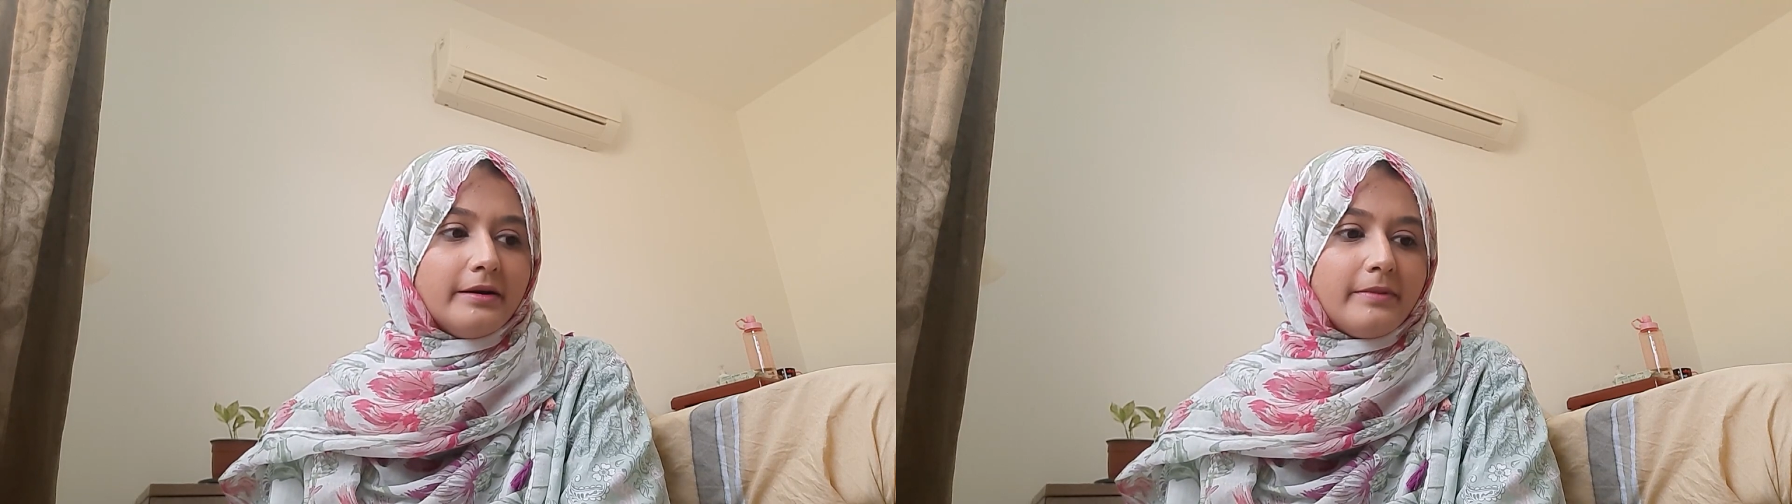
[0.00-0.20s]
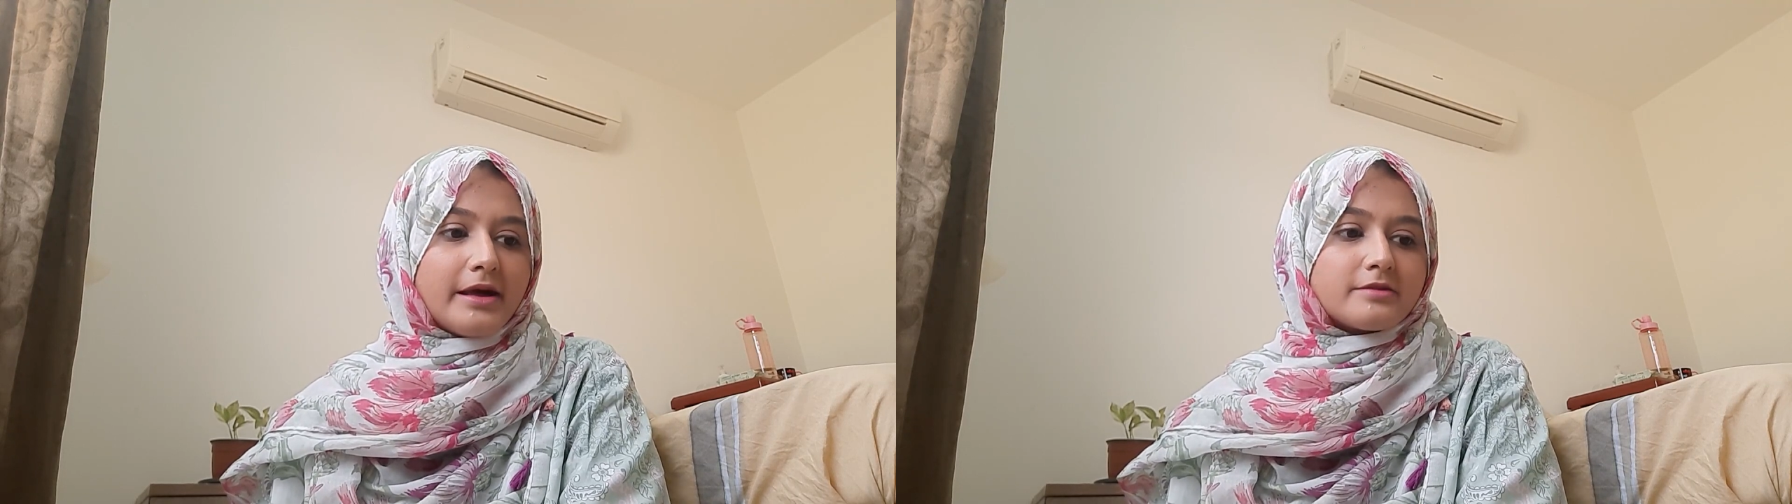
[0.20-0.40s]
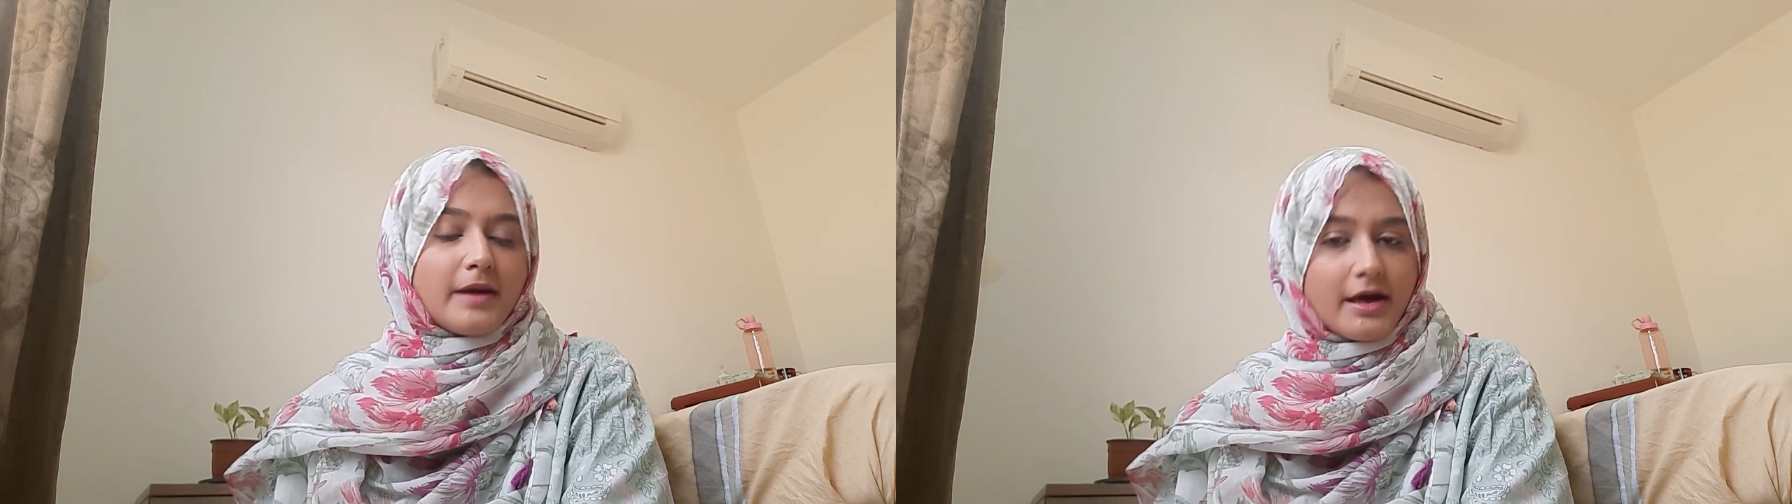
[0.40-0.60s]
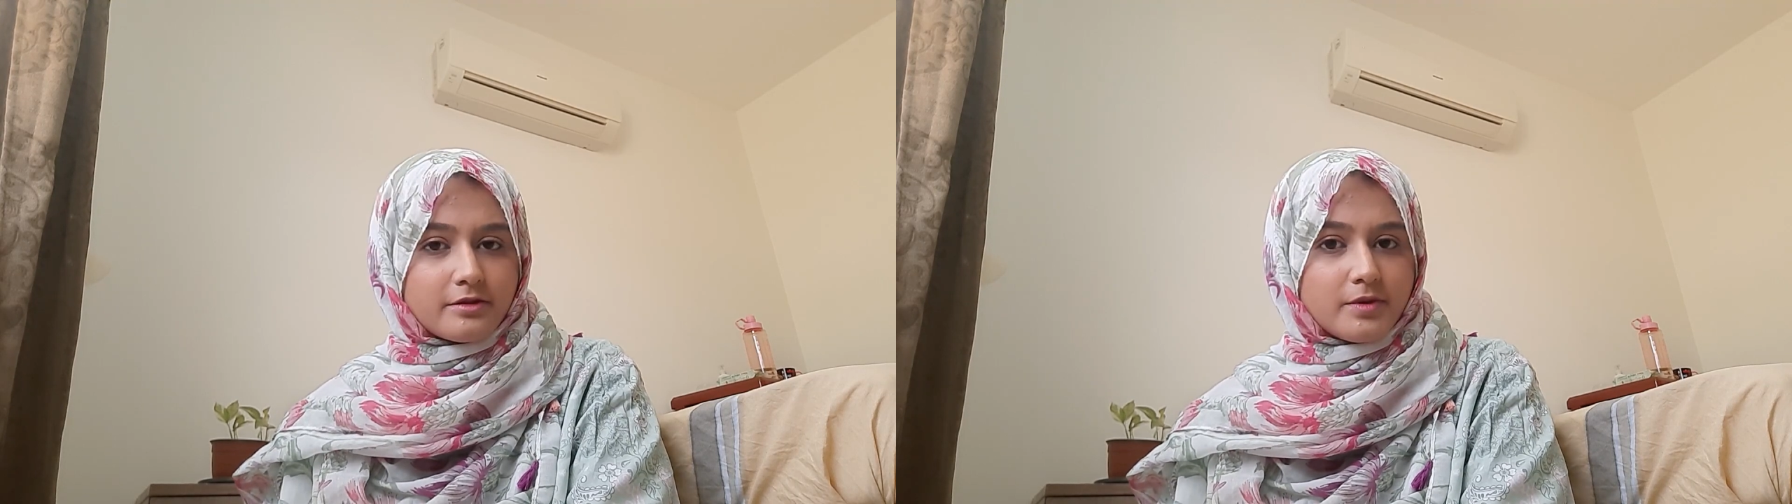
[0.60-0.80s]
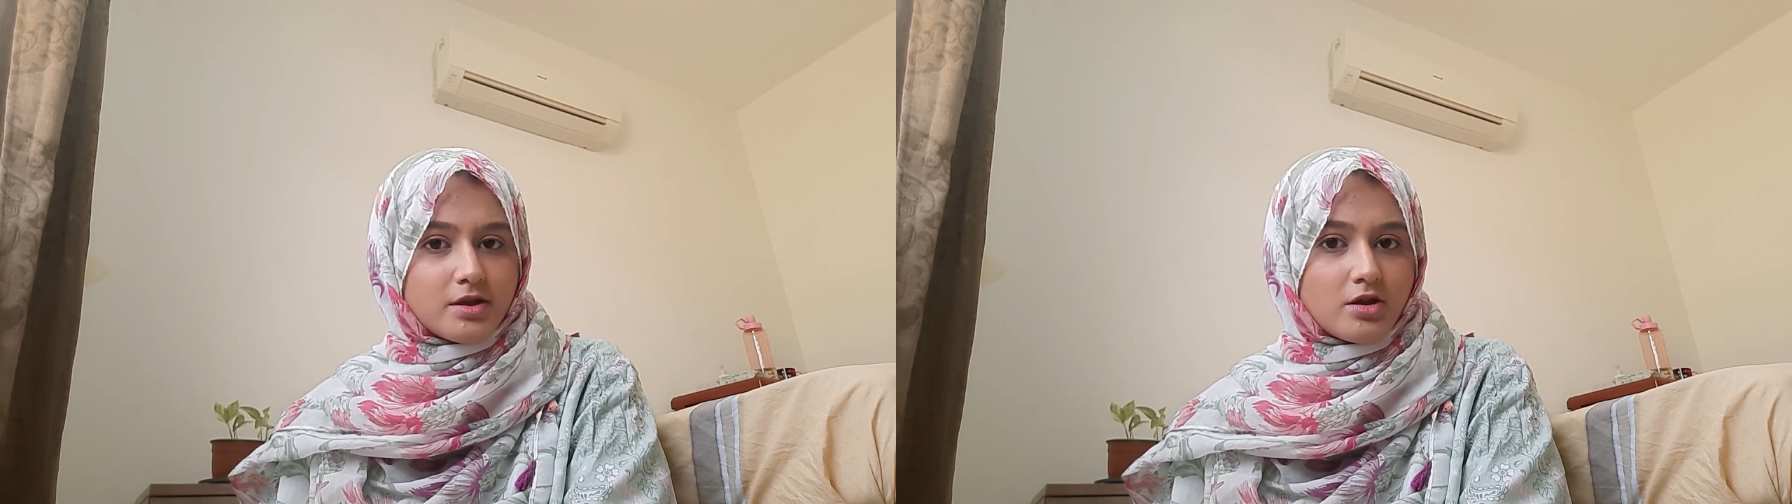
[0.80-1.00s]
Plus, my
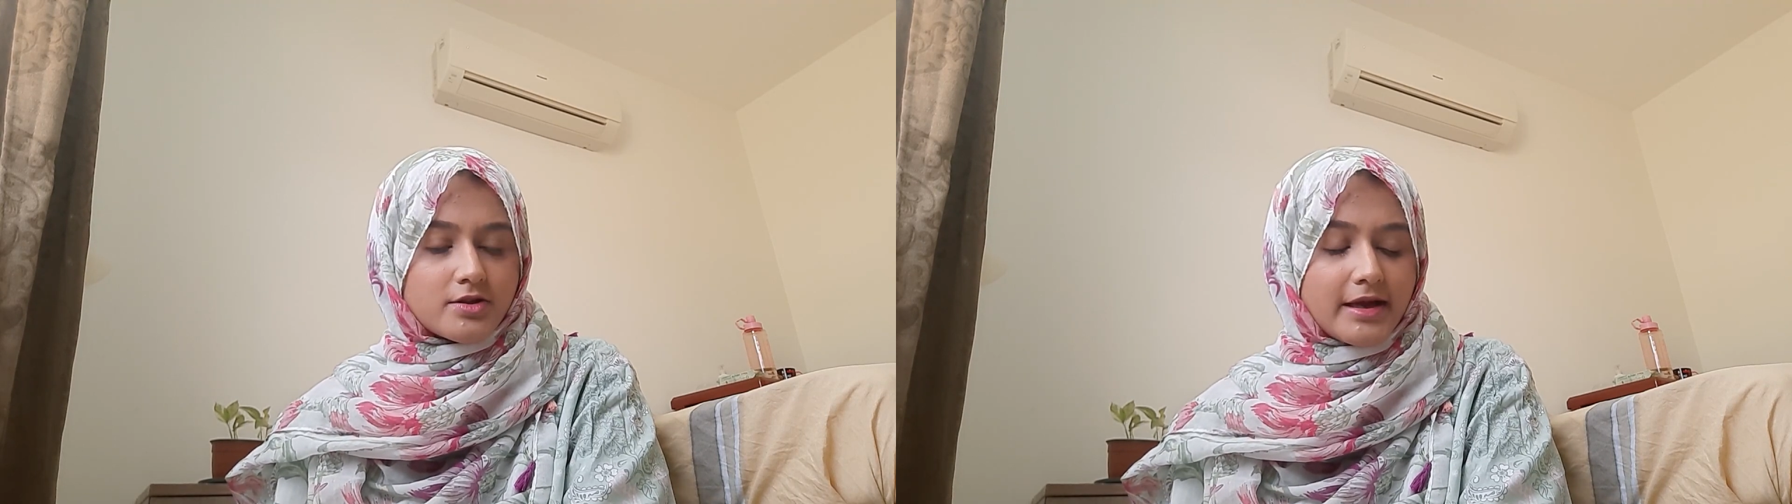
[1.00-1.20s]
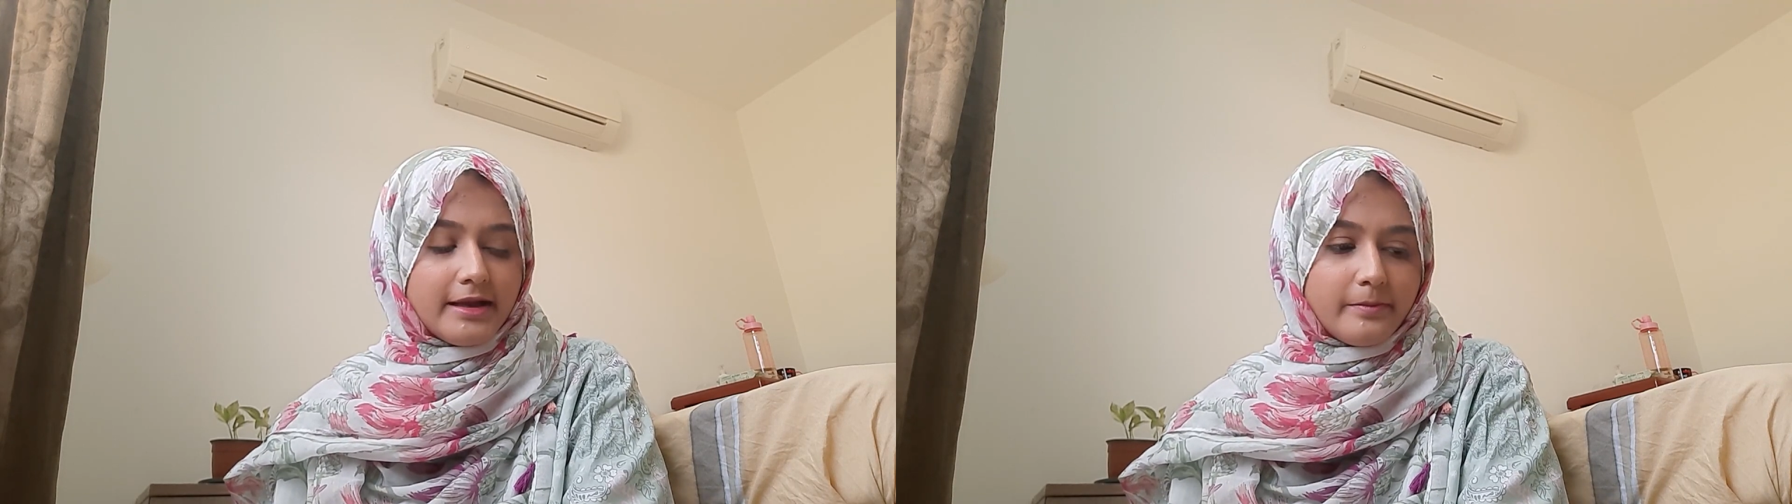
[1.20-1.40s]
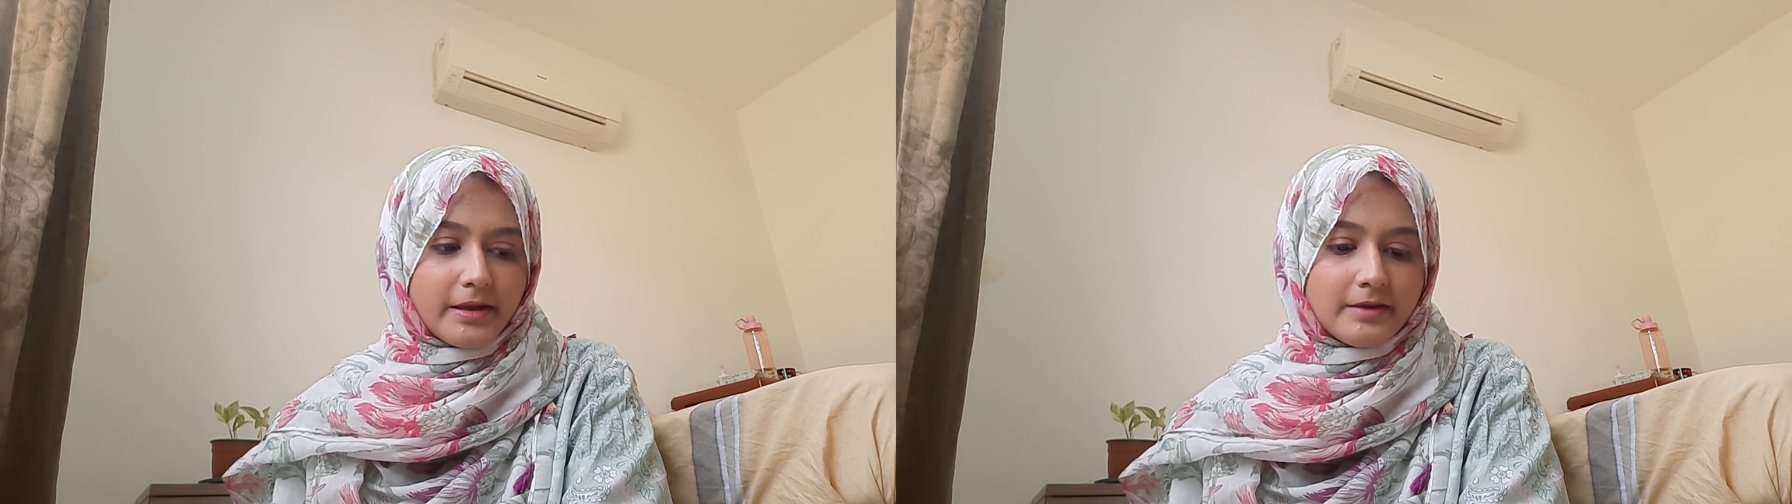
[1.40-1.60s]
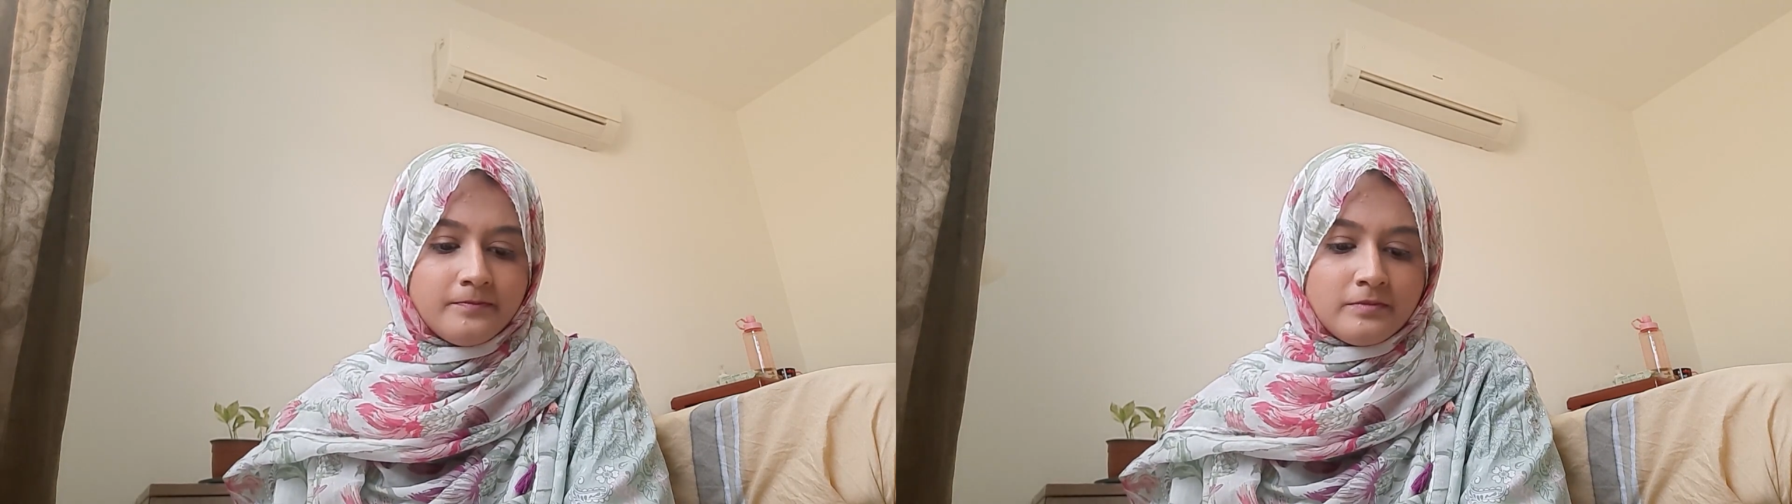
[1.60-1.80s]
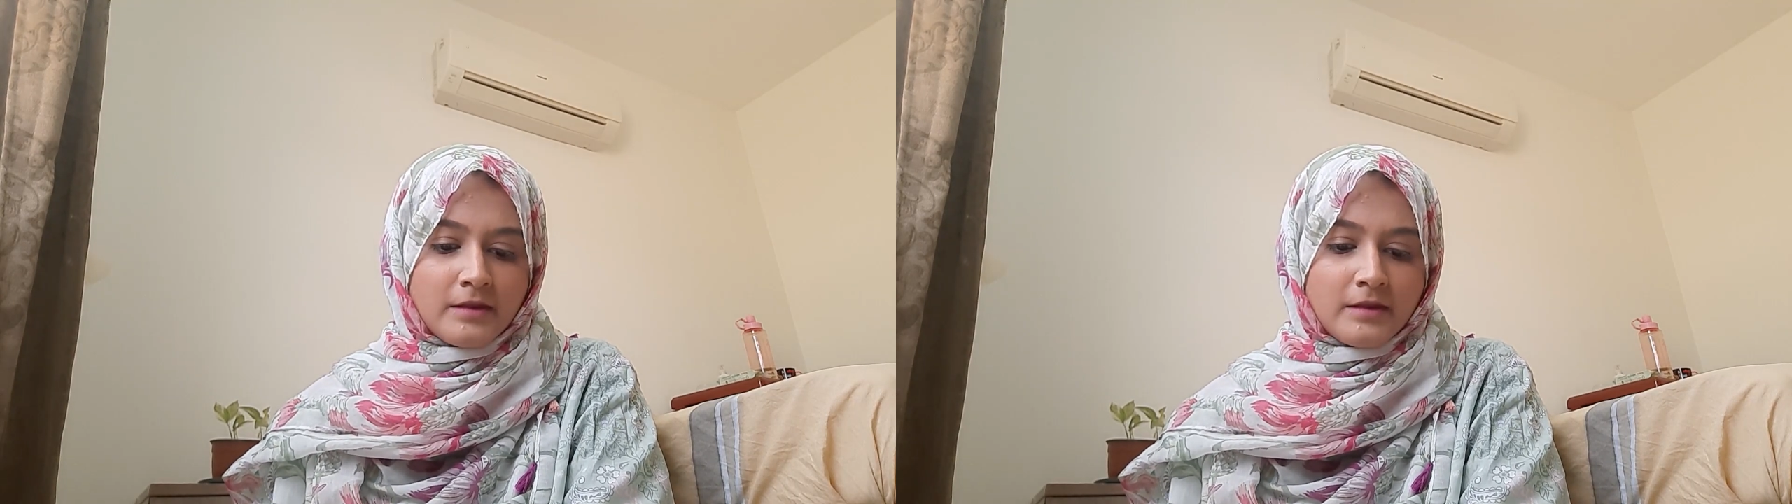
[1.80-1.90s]
husband is also helping.